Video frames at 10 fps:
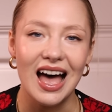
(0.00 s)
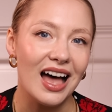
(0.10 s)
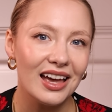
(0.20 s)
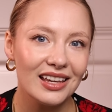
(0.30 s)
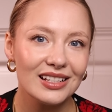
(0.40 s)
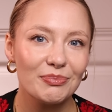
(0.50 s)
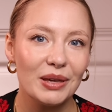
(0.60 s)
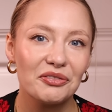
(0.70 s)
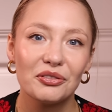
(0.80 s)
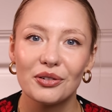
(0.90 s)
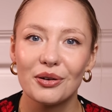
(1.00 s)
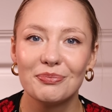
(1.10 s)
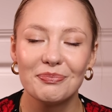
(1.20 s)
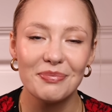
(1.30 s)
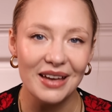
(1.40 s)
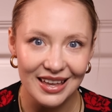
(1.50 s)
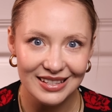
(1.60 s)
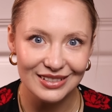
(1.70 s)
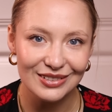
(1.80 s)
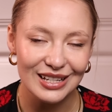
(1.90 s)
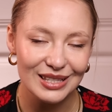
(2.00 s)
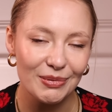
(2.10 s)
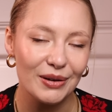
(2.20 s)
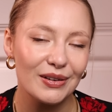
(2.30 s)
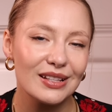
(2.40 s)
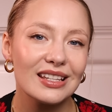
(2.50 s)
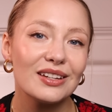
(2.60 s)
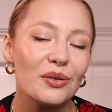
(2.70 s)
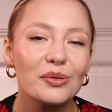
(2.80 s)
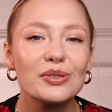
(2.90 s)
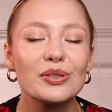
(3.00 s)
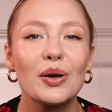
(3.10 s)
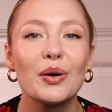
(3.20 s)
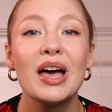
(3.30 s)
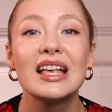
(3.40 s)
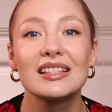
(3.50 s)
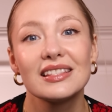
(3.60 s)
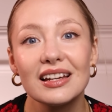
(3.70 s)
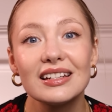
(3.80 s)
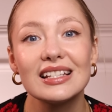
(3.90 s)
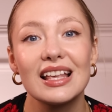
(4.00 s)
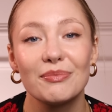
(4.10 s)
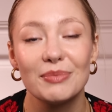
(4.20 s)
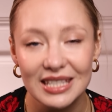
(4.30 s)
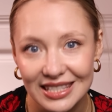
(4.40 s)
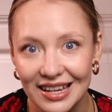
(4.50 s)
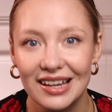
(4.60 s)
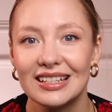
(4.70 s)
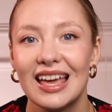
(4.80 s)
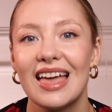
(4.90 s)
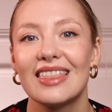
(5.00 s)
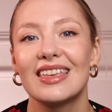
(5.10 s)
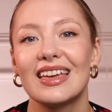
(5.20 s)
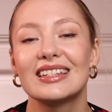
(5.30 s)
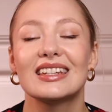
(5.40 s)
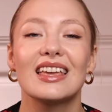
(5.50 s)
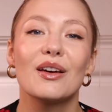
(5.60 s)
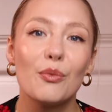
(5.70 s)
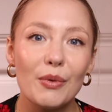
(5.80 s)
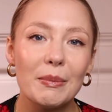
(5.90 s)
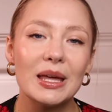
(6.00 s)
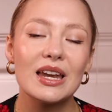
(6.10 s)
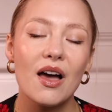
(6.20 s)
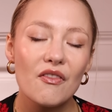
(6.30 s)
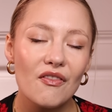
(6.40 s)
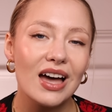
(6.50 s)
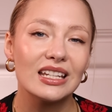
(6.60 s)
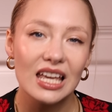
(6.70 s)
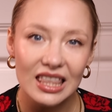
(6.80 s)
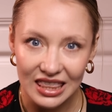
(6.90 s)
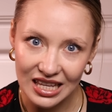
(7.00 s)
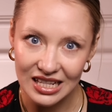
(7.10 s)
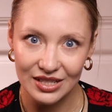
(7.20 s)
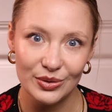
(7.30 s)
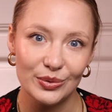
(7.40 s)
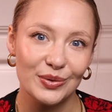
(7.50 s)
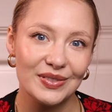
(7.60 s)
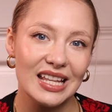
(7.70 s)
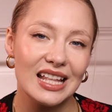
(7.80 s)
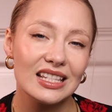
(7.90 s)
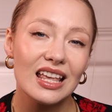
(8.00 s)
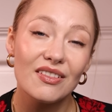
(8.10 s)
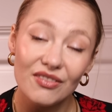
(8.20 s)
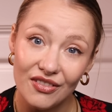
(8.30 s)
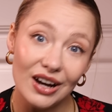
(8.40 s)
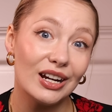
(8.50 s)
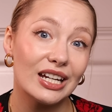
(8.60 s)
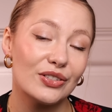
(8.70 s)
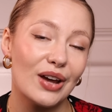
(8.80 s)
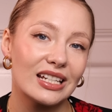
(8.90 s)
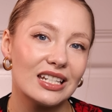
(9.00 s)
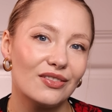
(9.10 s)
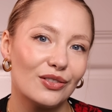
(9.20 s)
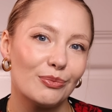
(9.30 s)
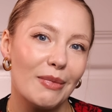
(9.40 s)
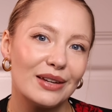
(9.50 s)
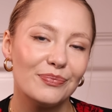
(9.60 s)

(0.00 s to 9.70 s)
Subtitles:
I speak from personal experience, and also studies have been done that women find these sort of scents very attractive on men.